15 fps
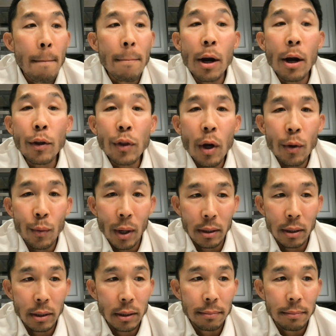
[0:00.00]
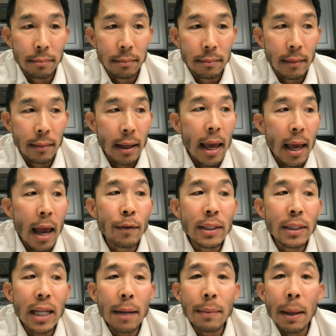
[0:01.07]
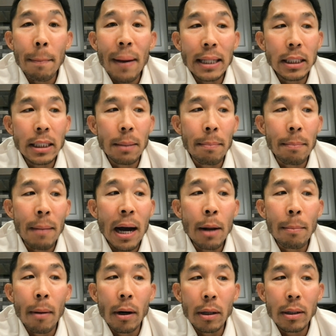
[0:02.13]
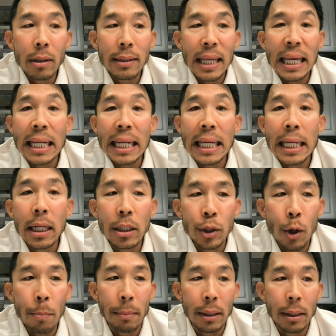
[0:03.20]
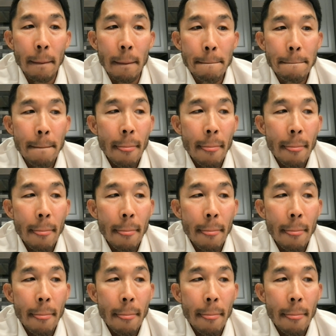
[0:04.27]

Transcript: Marathon runners, every time they pass a mile marker, they get a hit of dopamine.